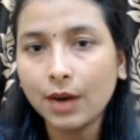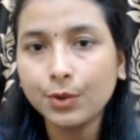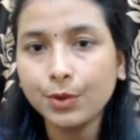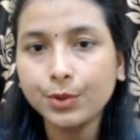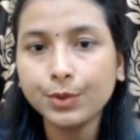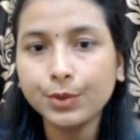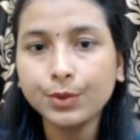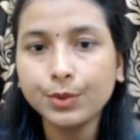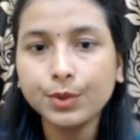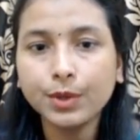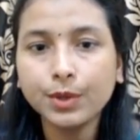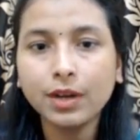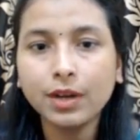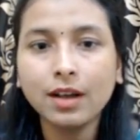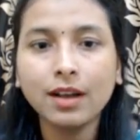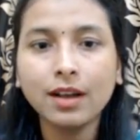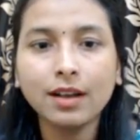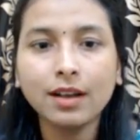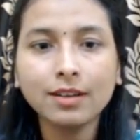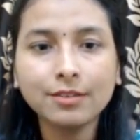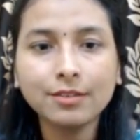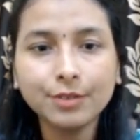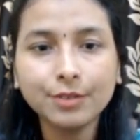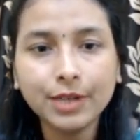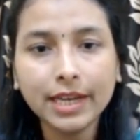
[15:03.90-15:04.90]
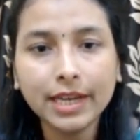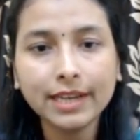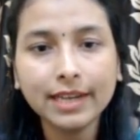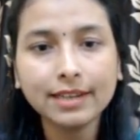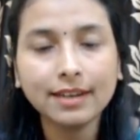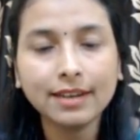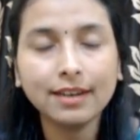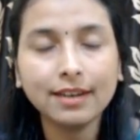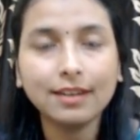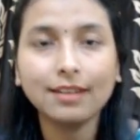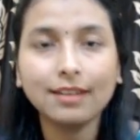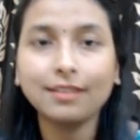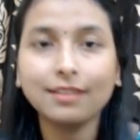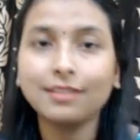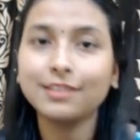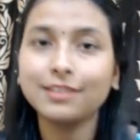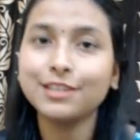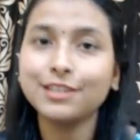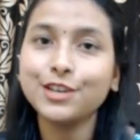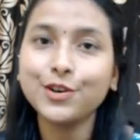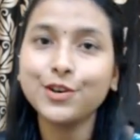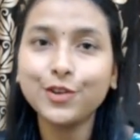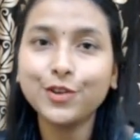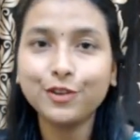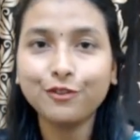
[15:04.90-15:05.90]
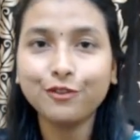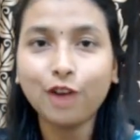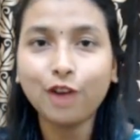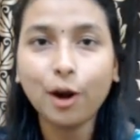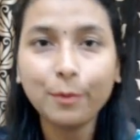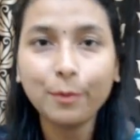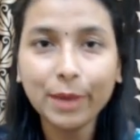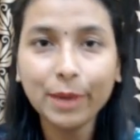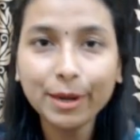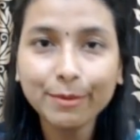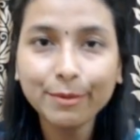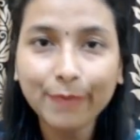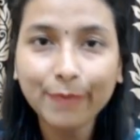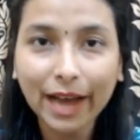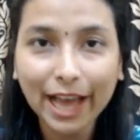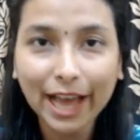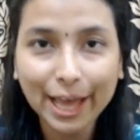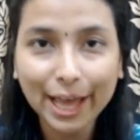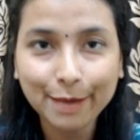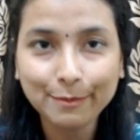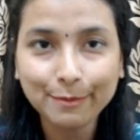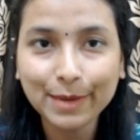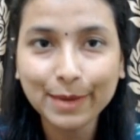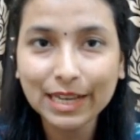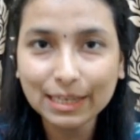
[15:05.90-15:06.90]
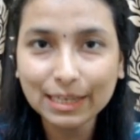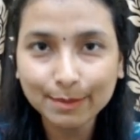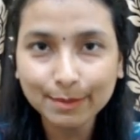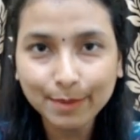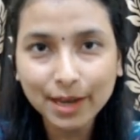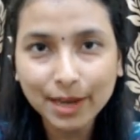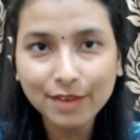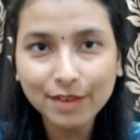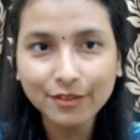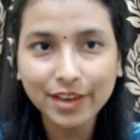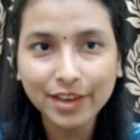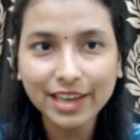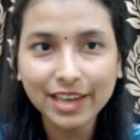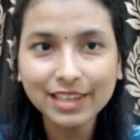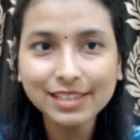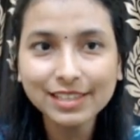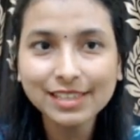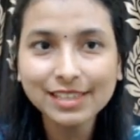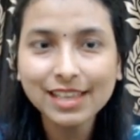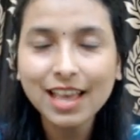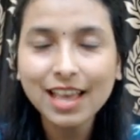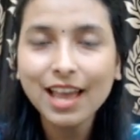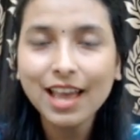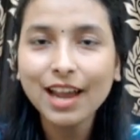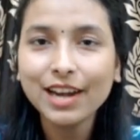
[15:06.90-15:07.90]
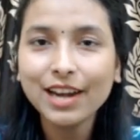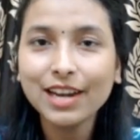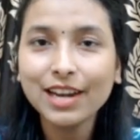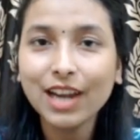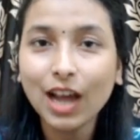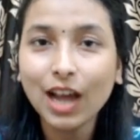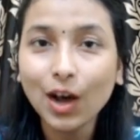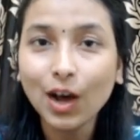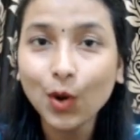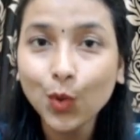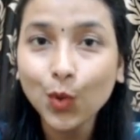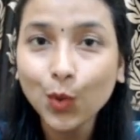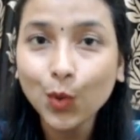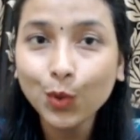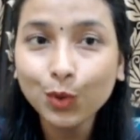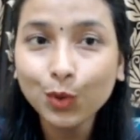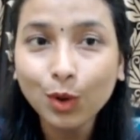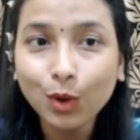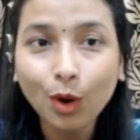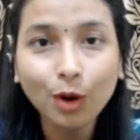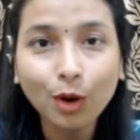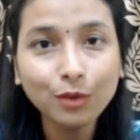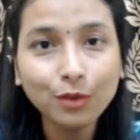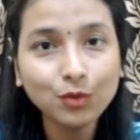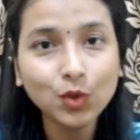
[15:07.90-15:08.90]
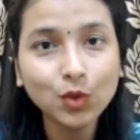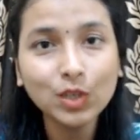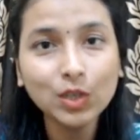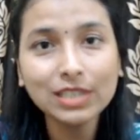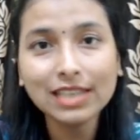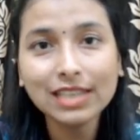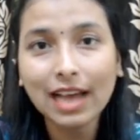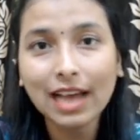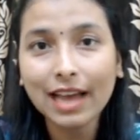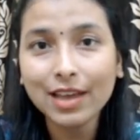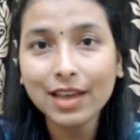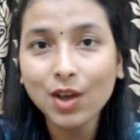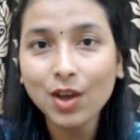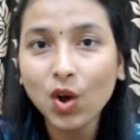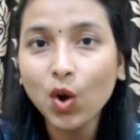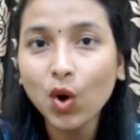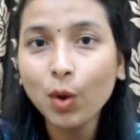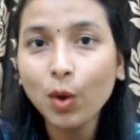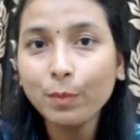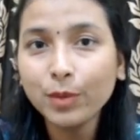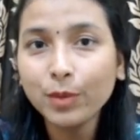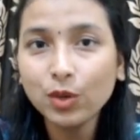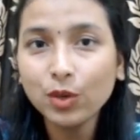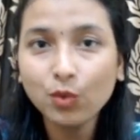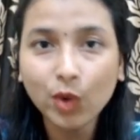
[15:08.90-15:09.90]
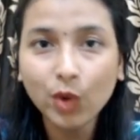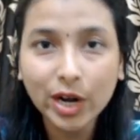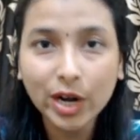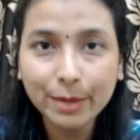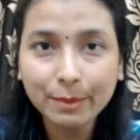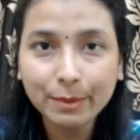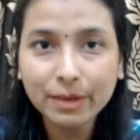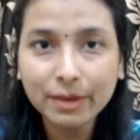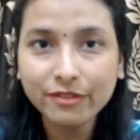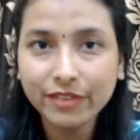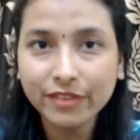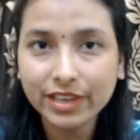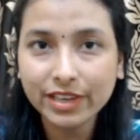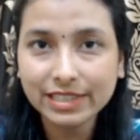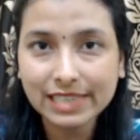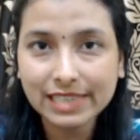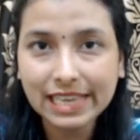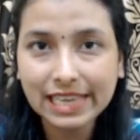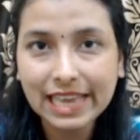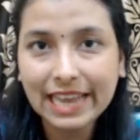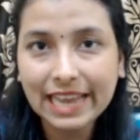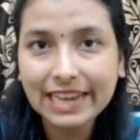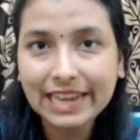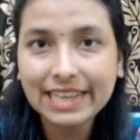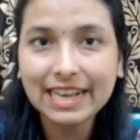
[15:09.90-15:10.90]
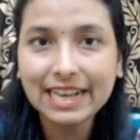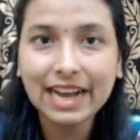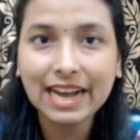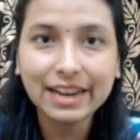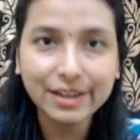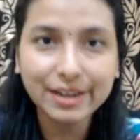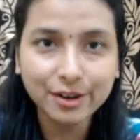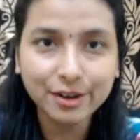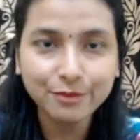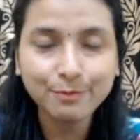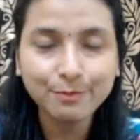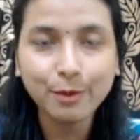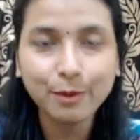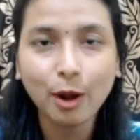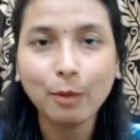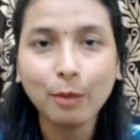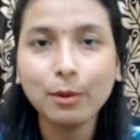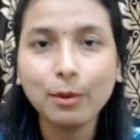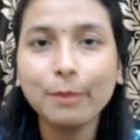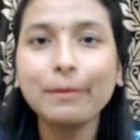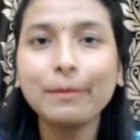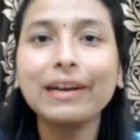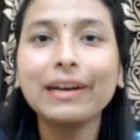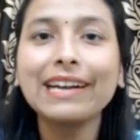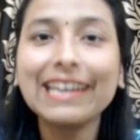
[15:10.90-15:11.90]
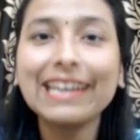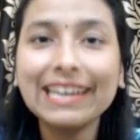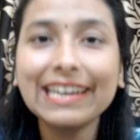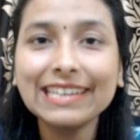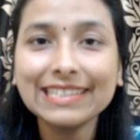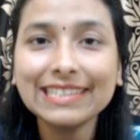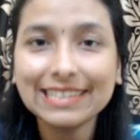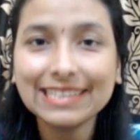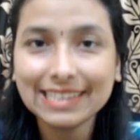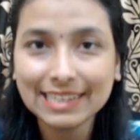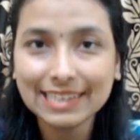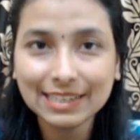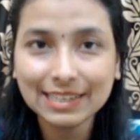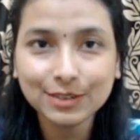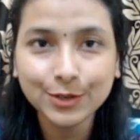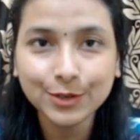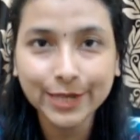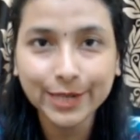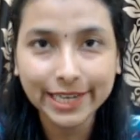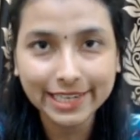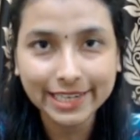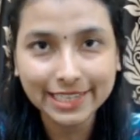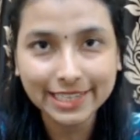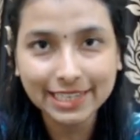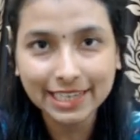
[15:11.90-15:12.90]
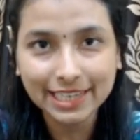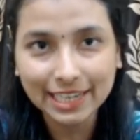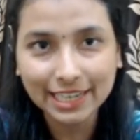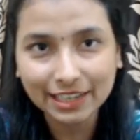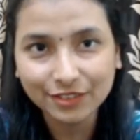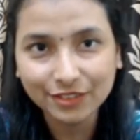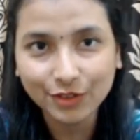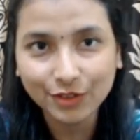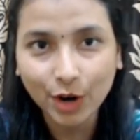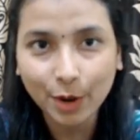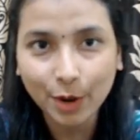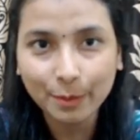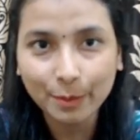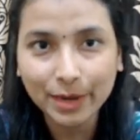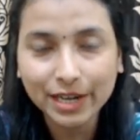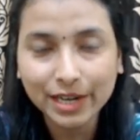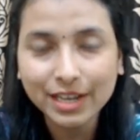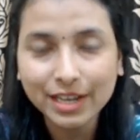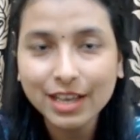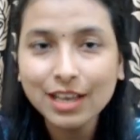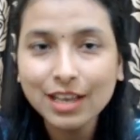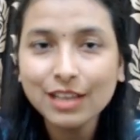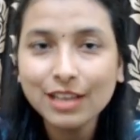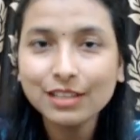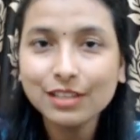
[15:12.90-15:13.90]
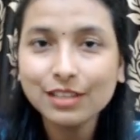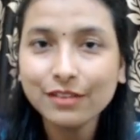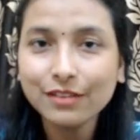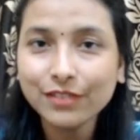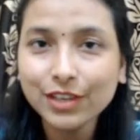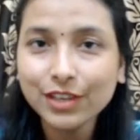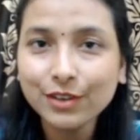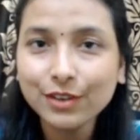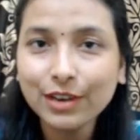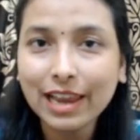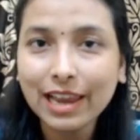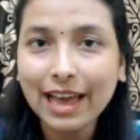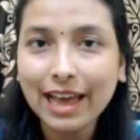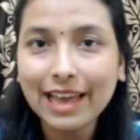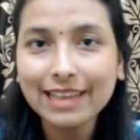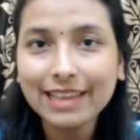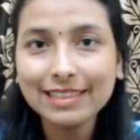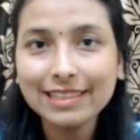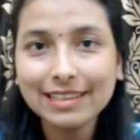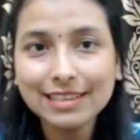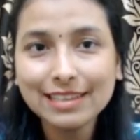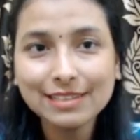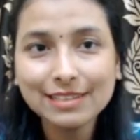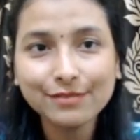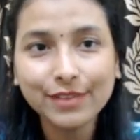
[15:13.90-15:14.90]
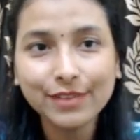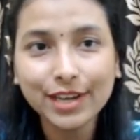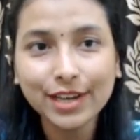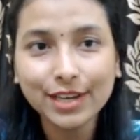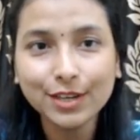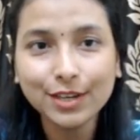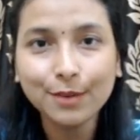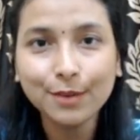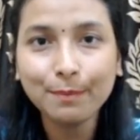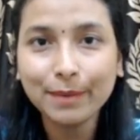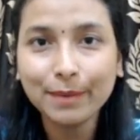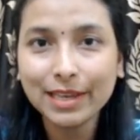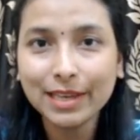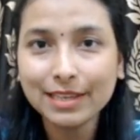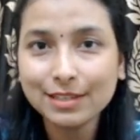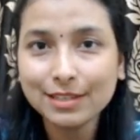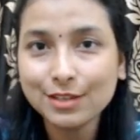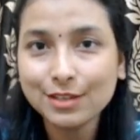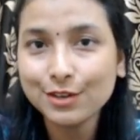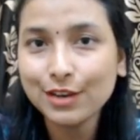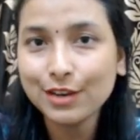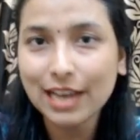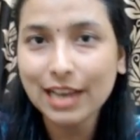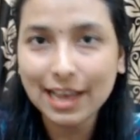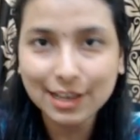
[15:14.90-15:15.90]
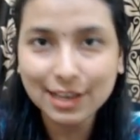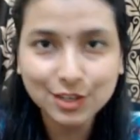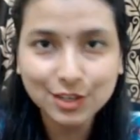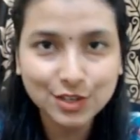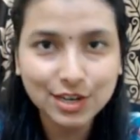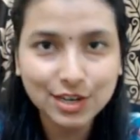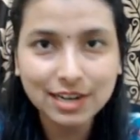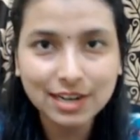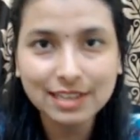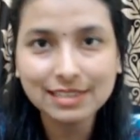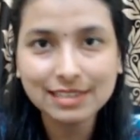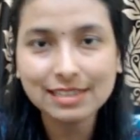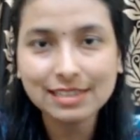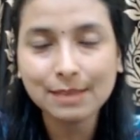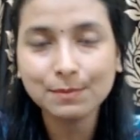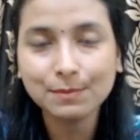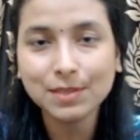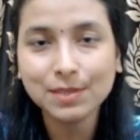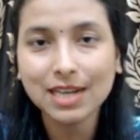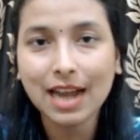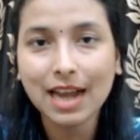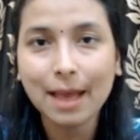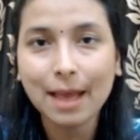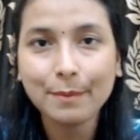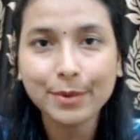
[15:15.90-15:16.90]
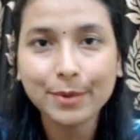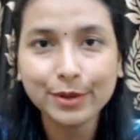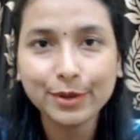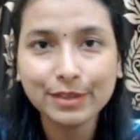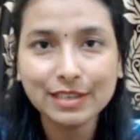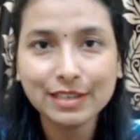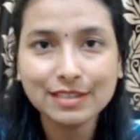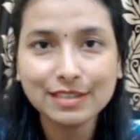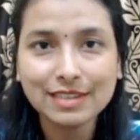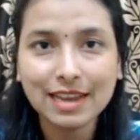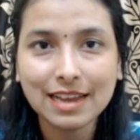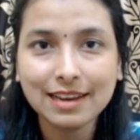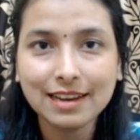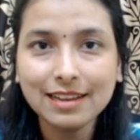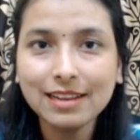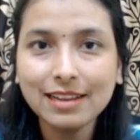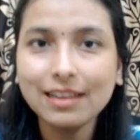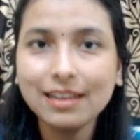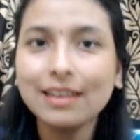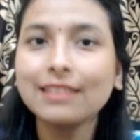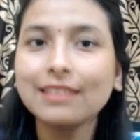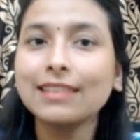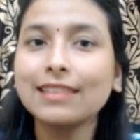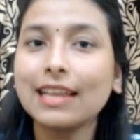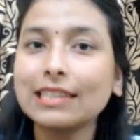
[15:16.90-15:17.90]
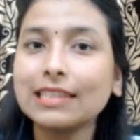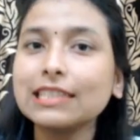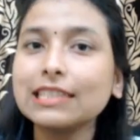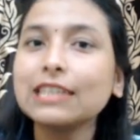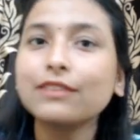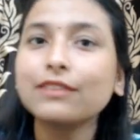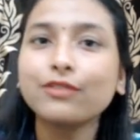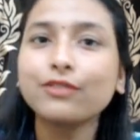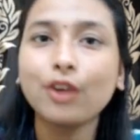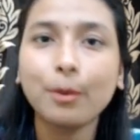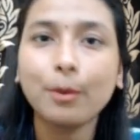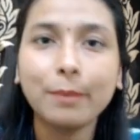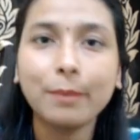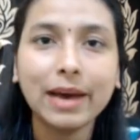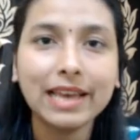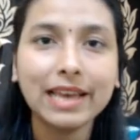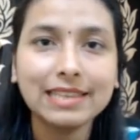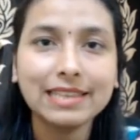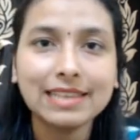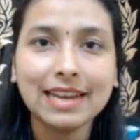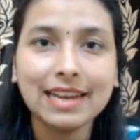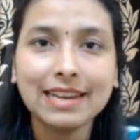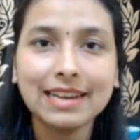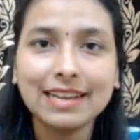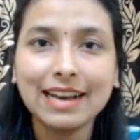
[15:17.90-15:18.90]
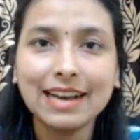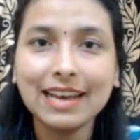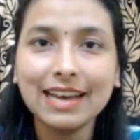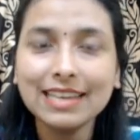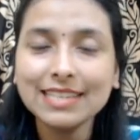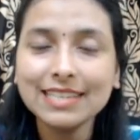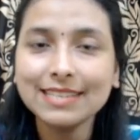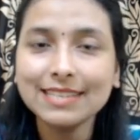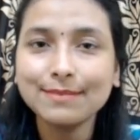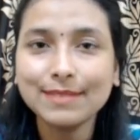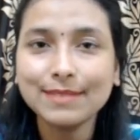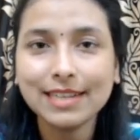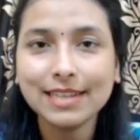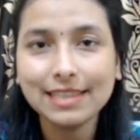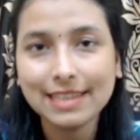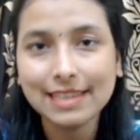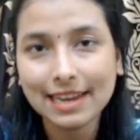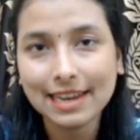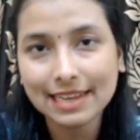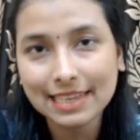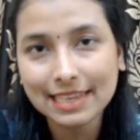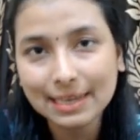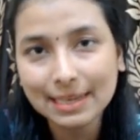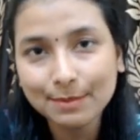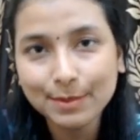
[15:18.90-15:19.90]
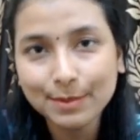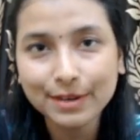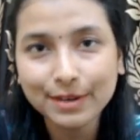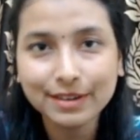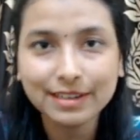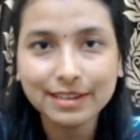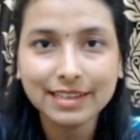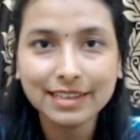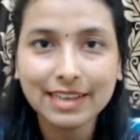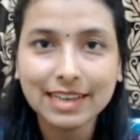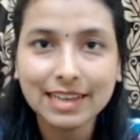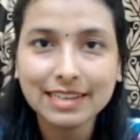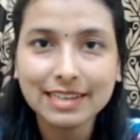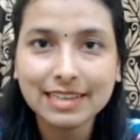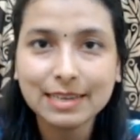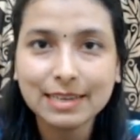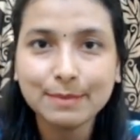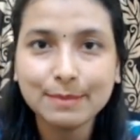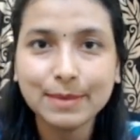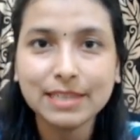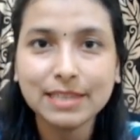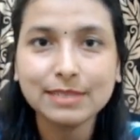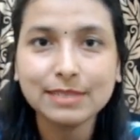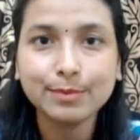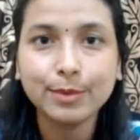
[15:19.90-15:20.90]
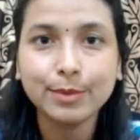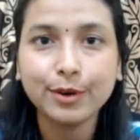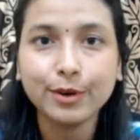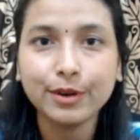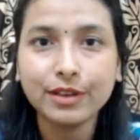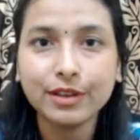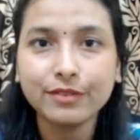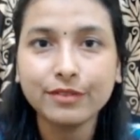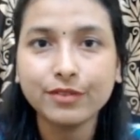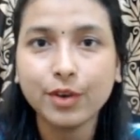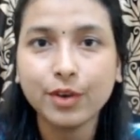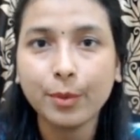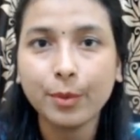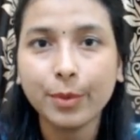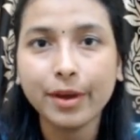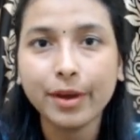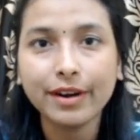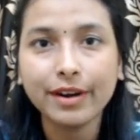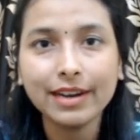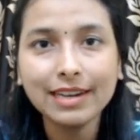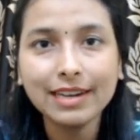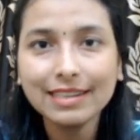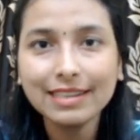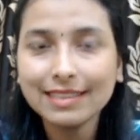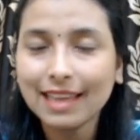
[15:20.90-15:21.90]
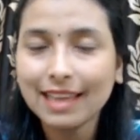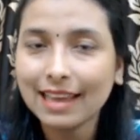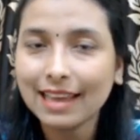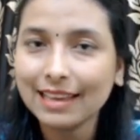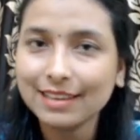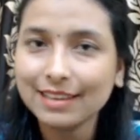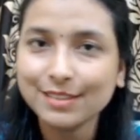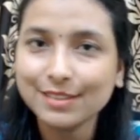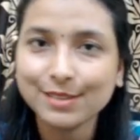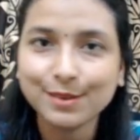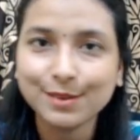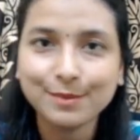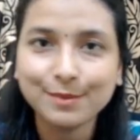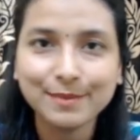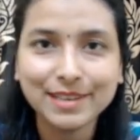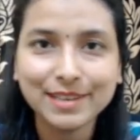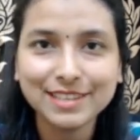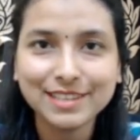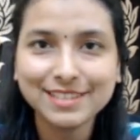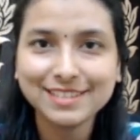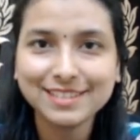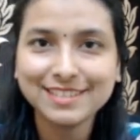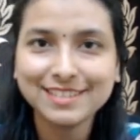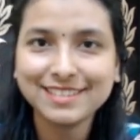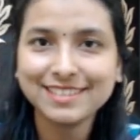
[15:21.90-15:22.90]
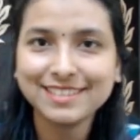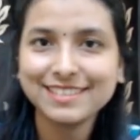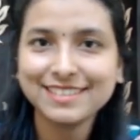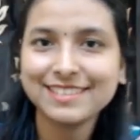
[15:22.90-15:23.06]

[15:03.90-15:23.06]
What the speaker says: how to create a new environment by multiple ways. Now onwards, I hope you won't be facing any kind of problem, at least in creating environment. So if you like this video, please do like, share, and subscribe to this channel. That's it from my side, guys. Till then, keep learning and keep exploring from your end. Thank you so much.